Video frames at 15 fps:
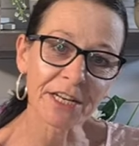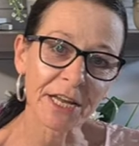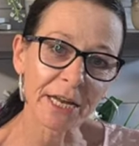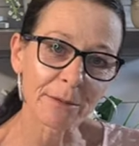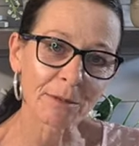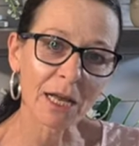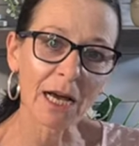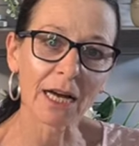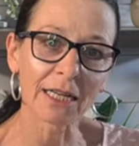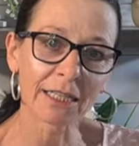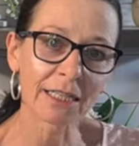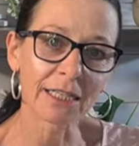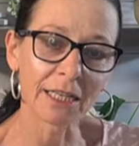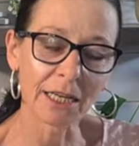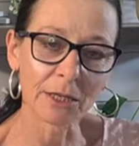your name,
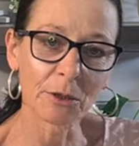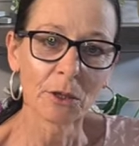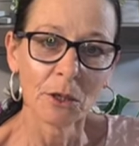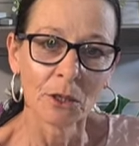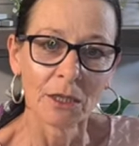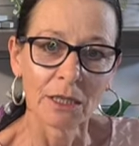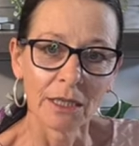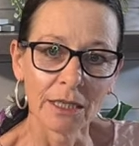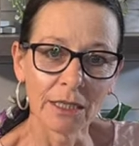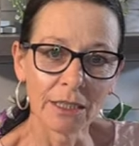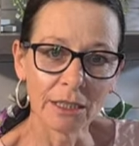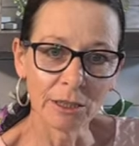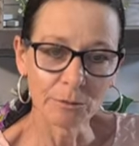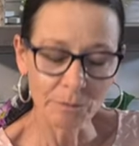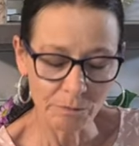like, you know,
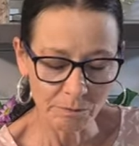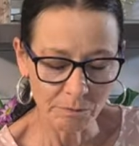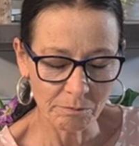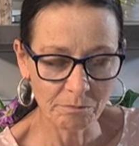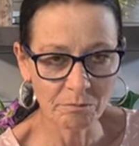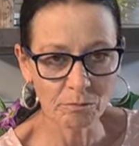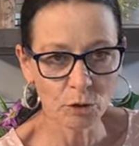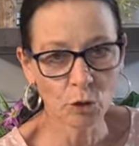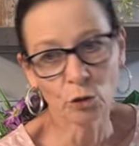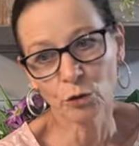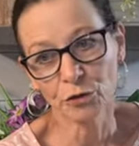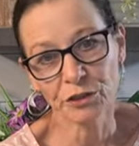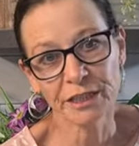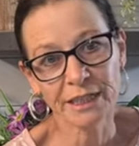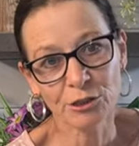
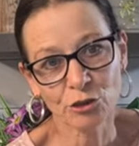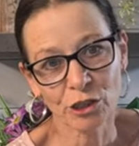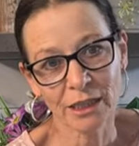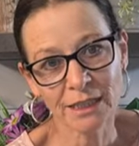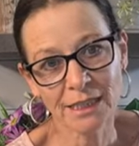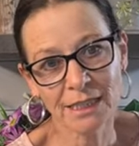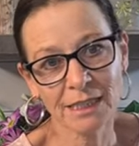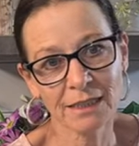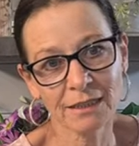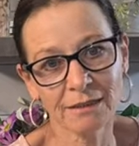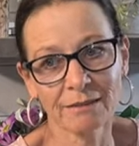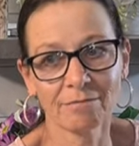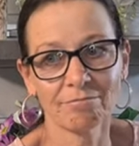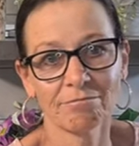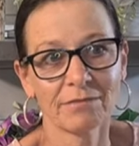or the address,
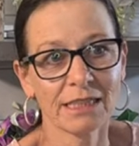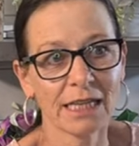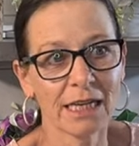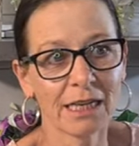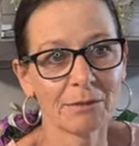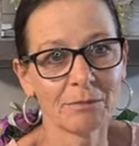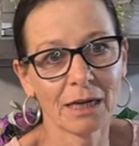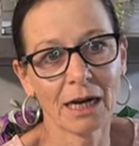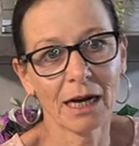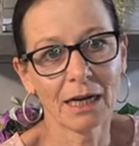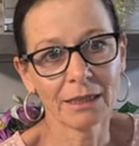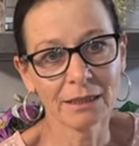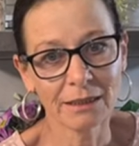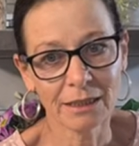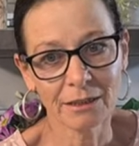say like
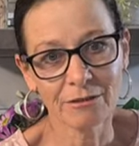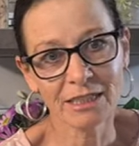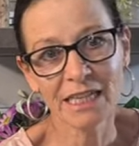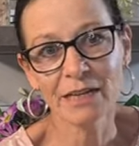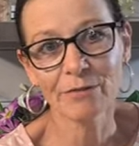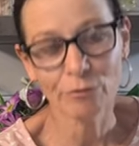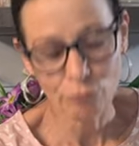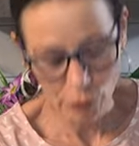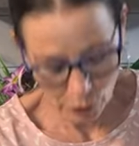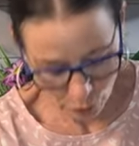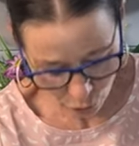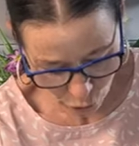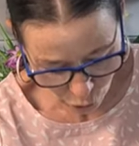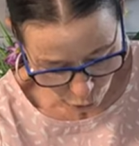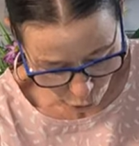mine, you know, Davy
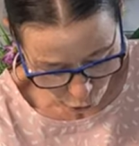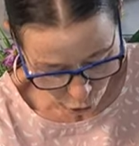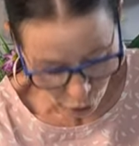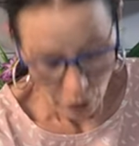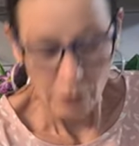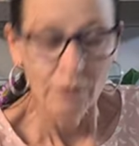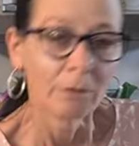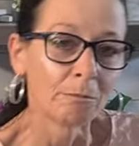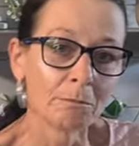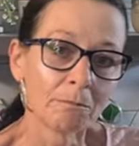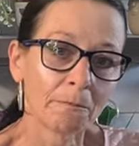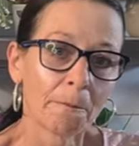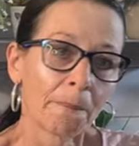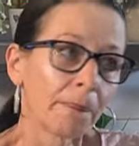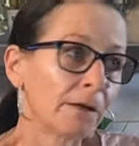Road, or
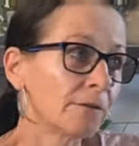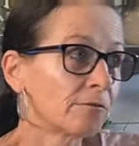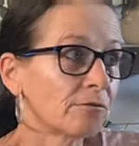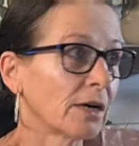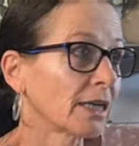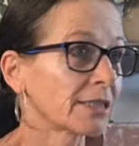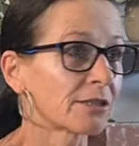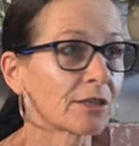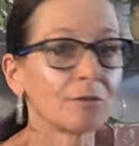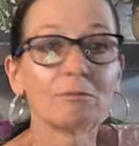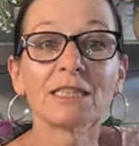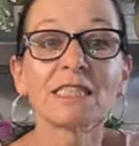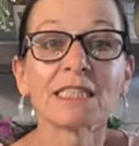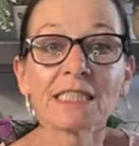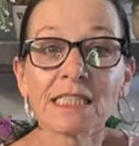I don't know,
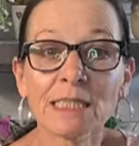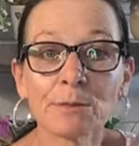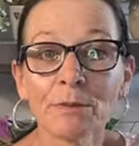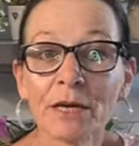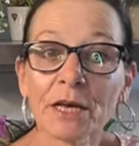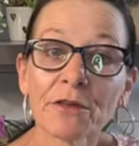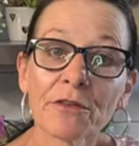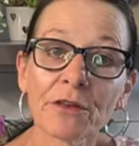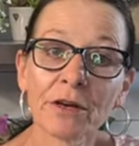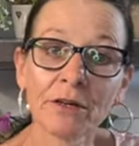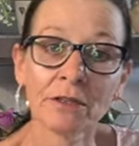Mrs. Smith,